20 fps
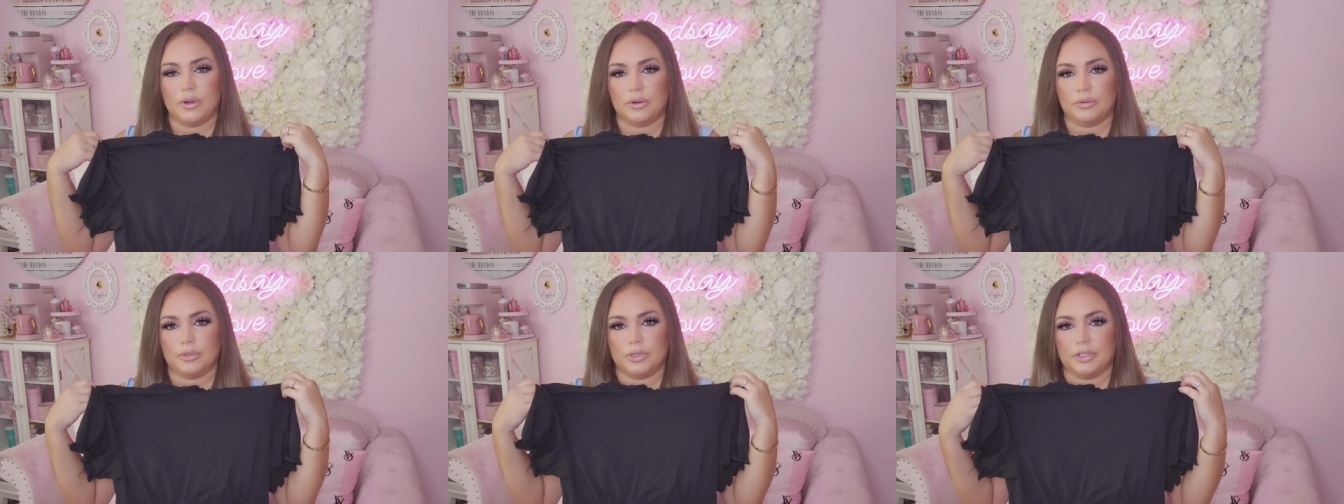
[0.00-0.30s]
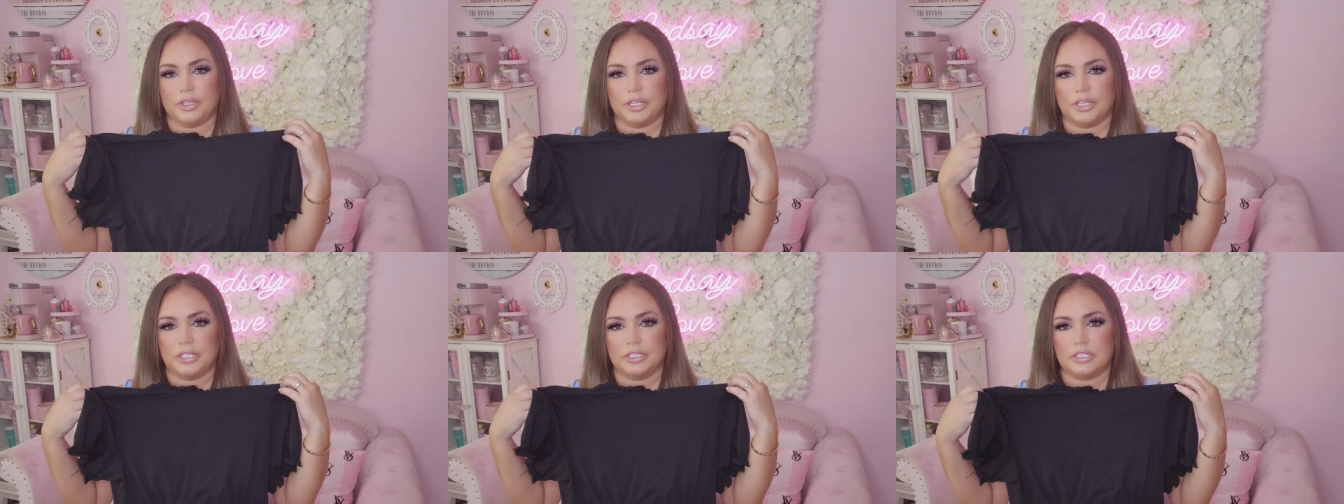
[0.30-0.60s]
a
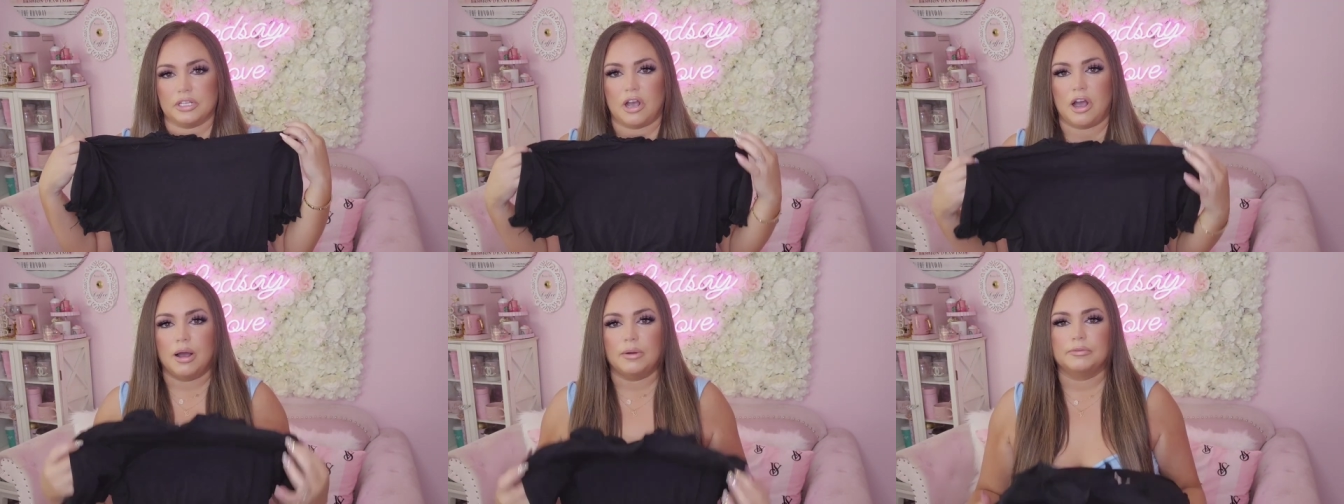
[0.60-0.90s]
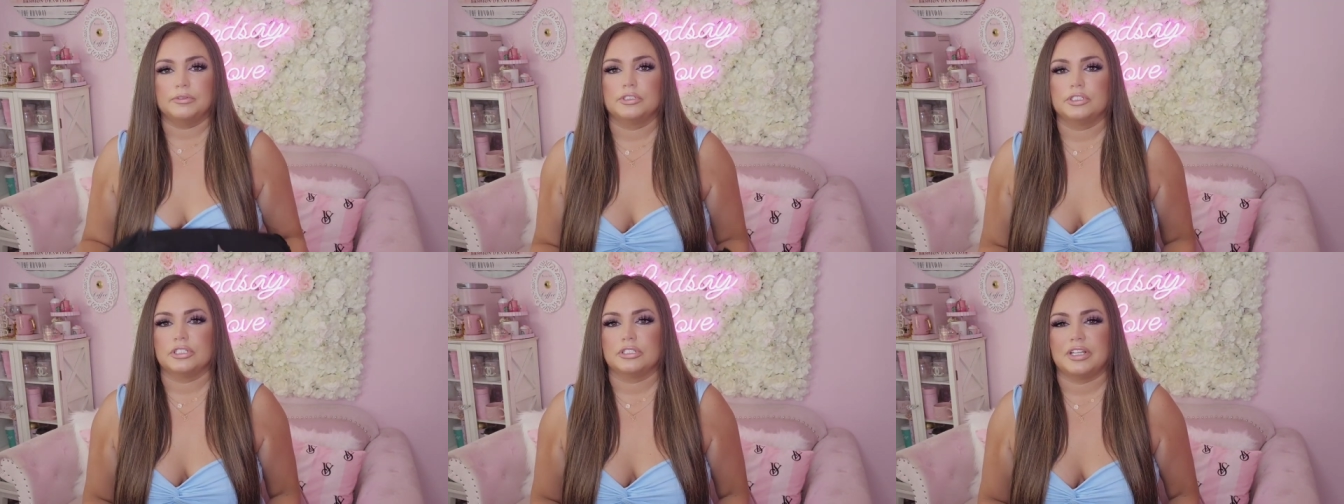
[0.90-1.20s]
really good
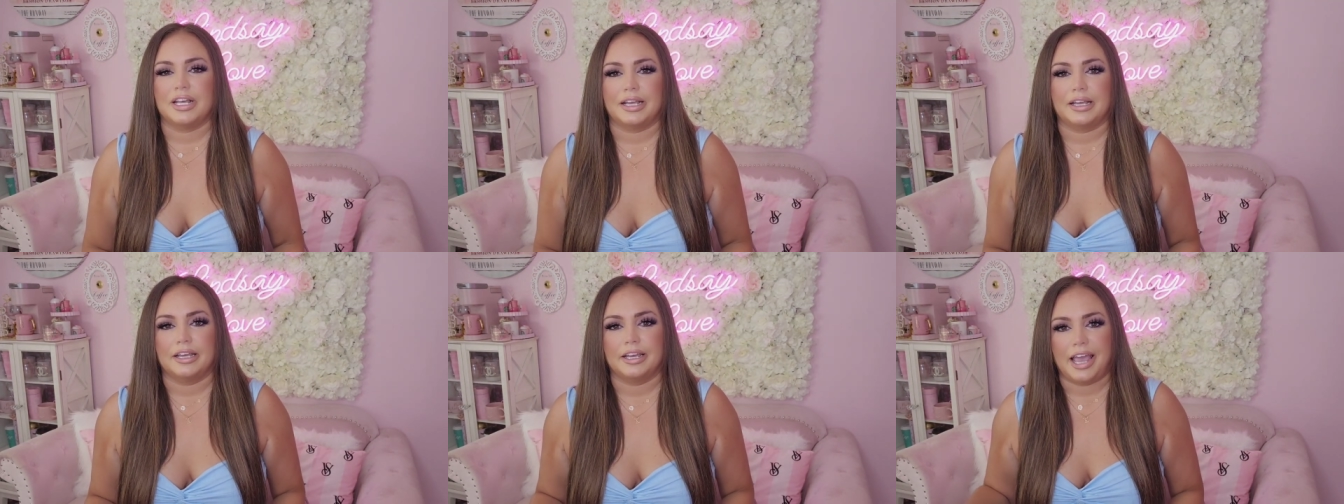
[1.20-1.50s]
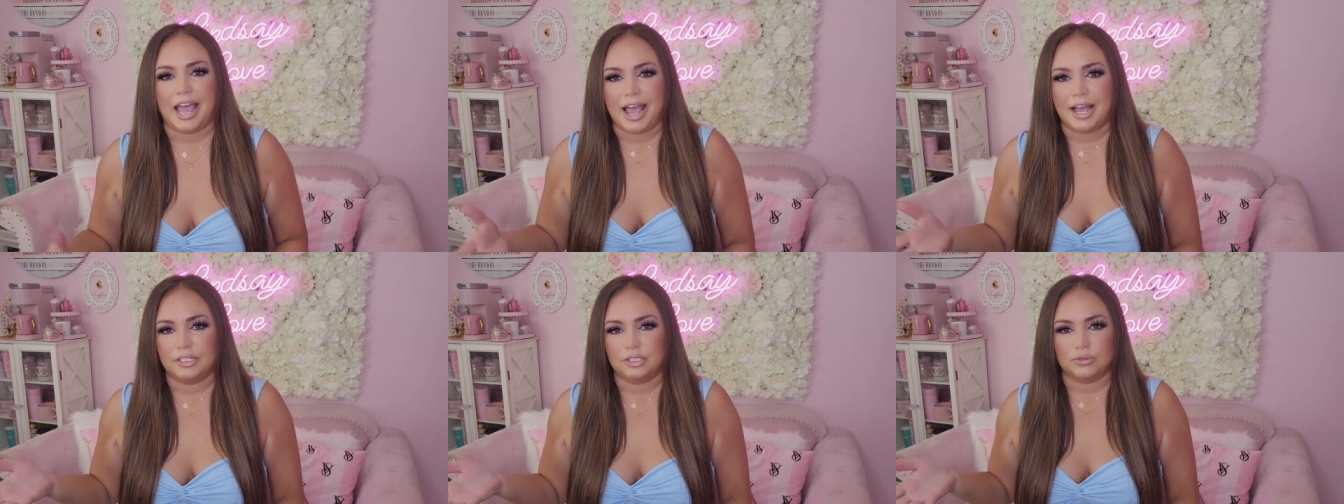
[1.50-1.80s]
top for just like a
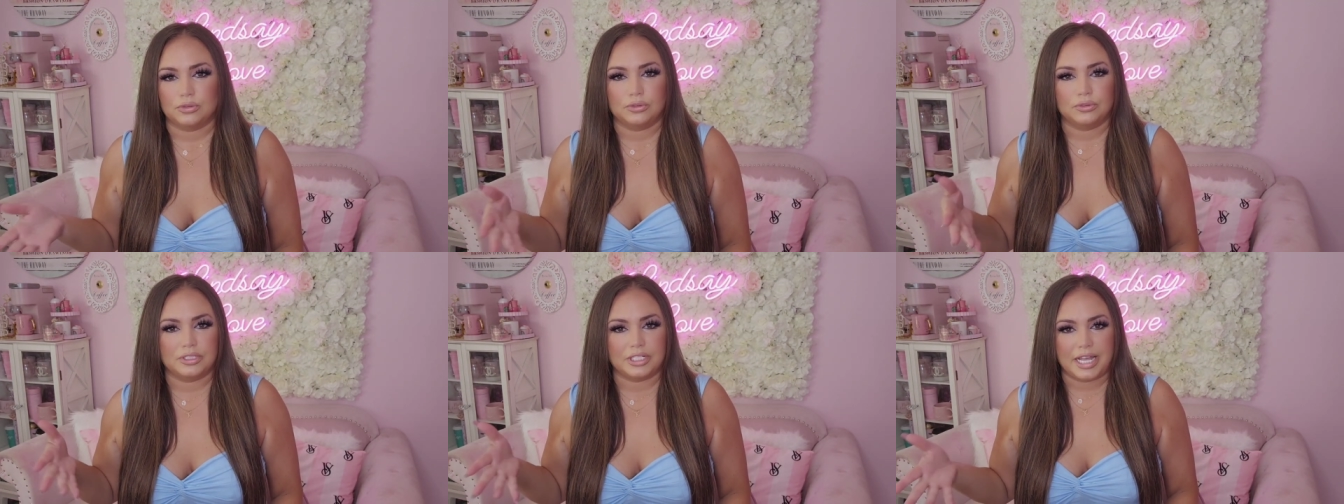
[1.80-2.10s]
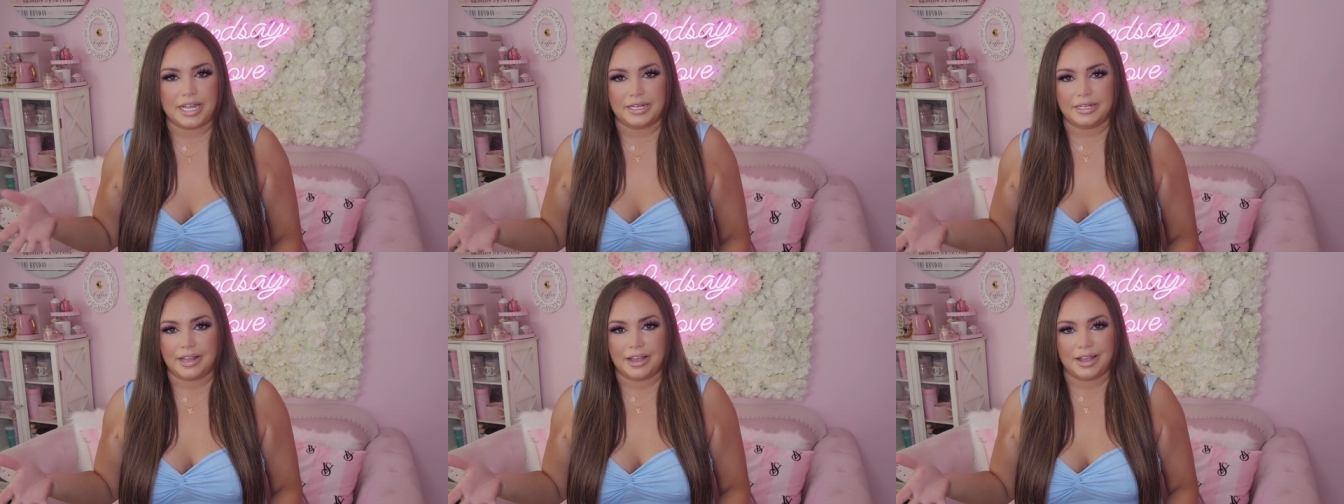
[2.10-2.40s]
casual
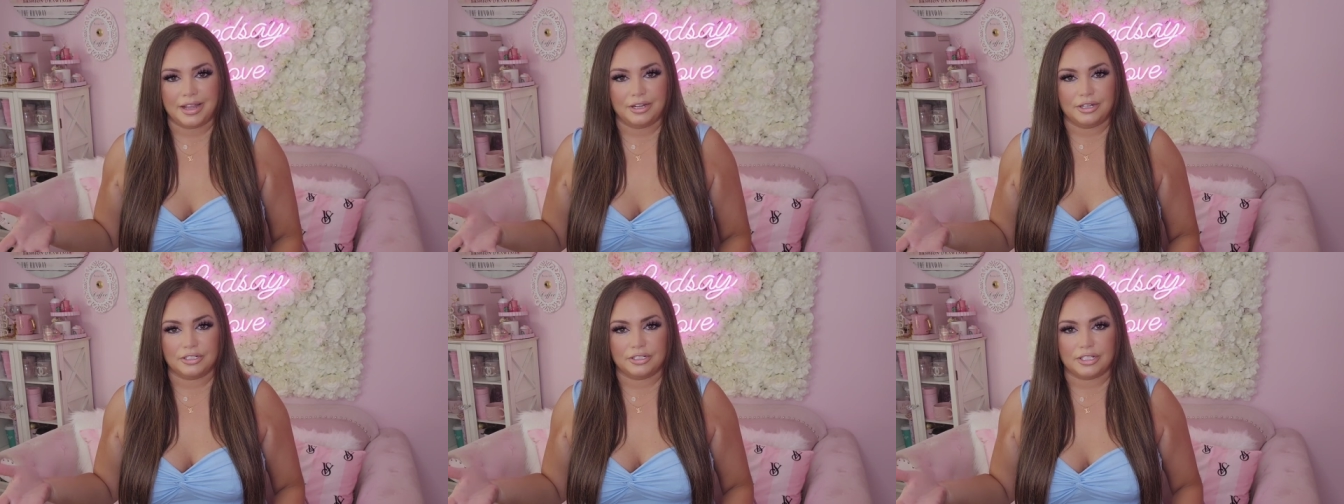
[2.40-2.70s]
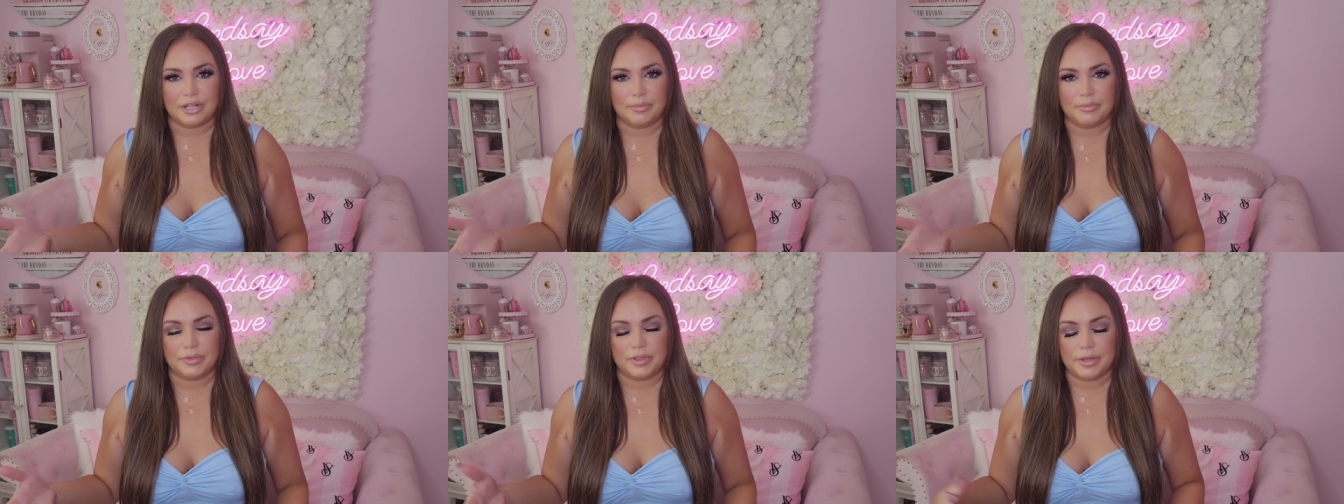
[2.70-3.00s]
date night or
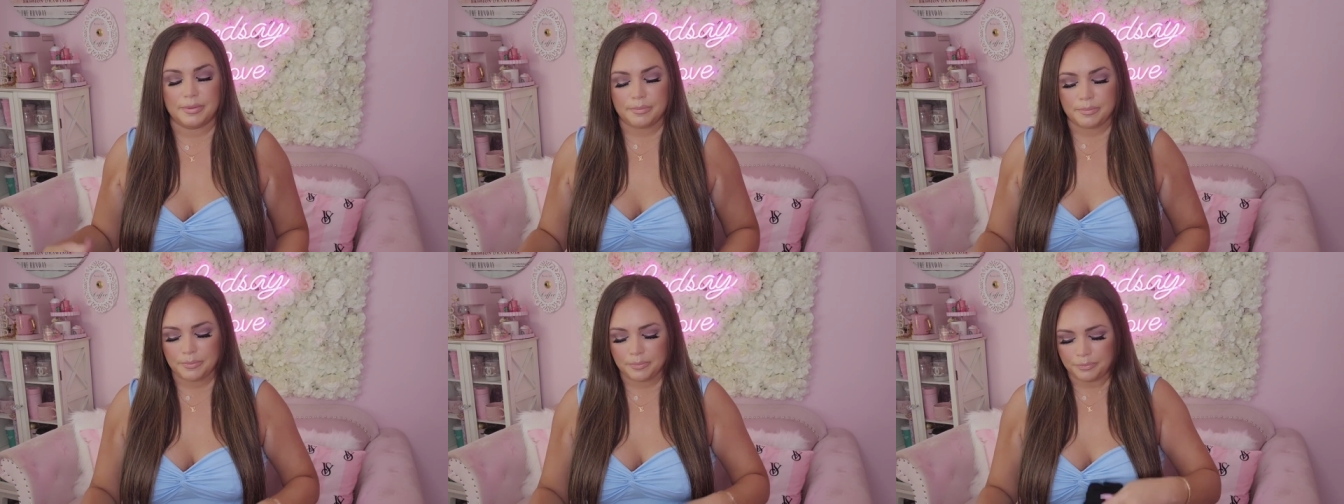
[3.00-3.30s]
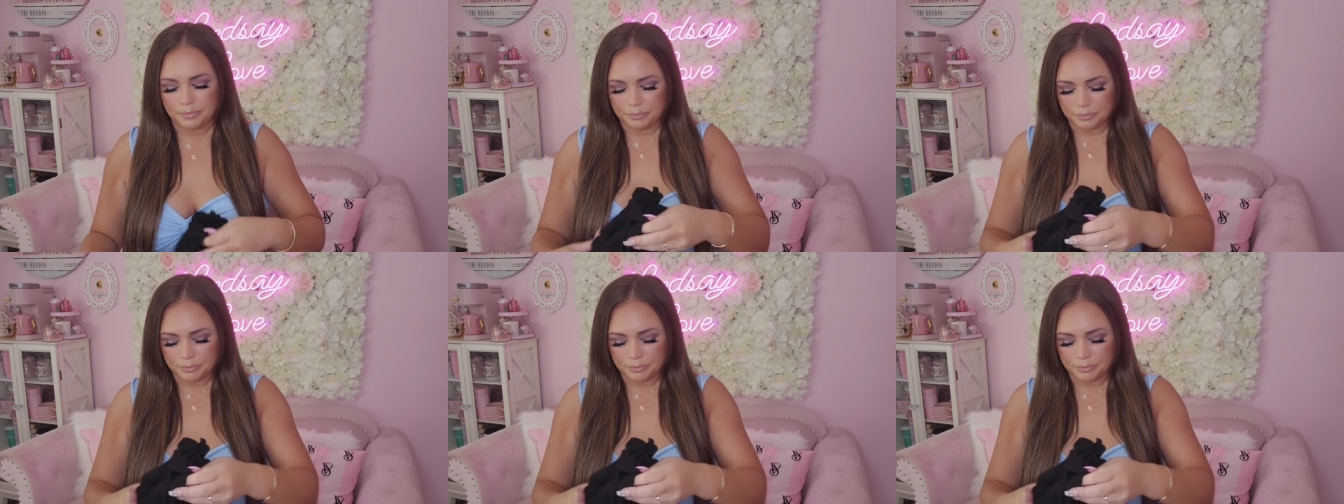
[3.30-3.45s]
something.